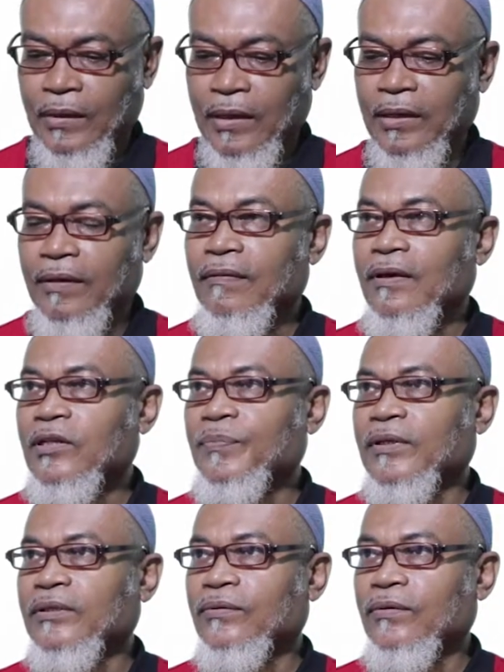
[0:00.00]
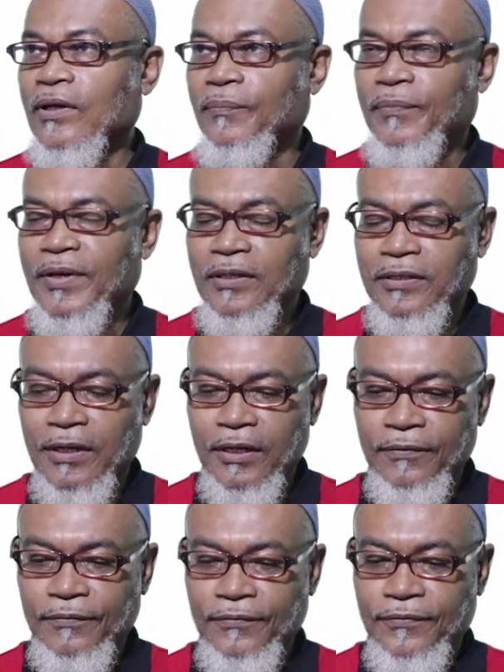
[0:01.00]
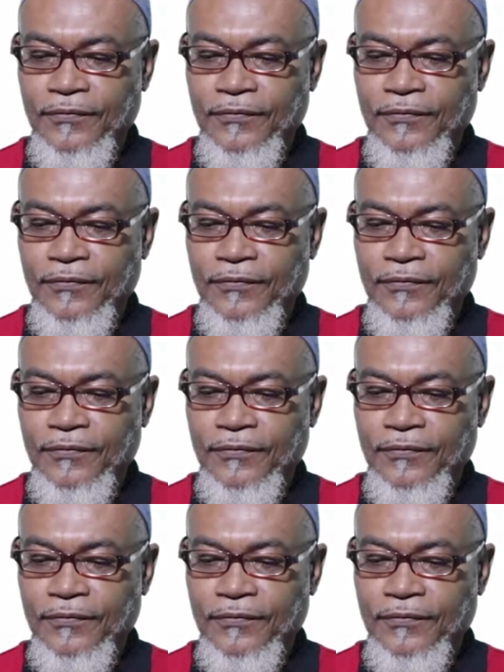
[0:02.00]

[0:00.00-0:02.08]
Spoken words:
and in that particular printf,